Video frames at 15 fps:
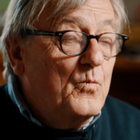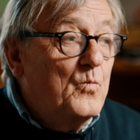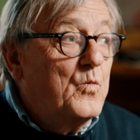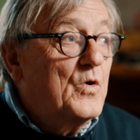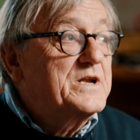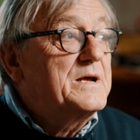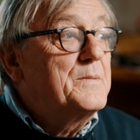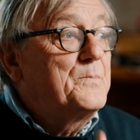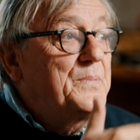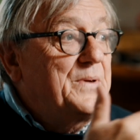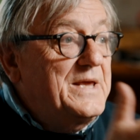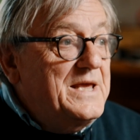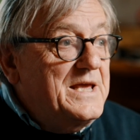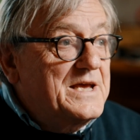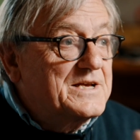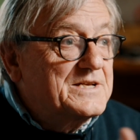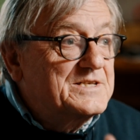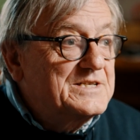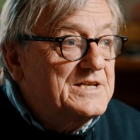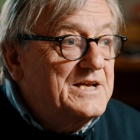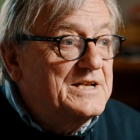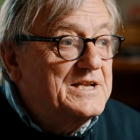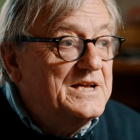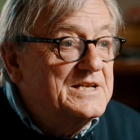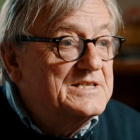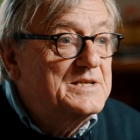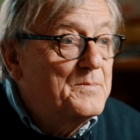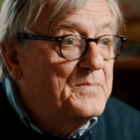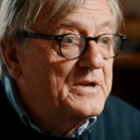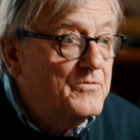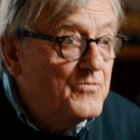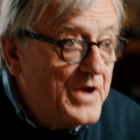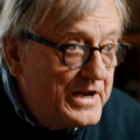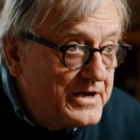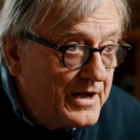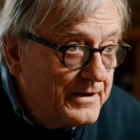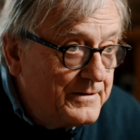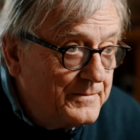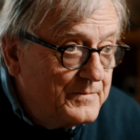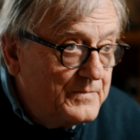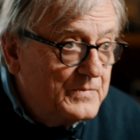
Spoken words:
what appears, it is a bit redder.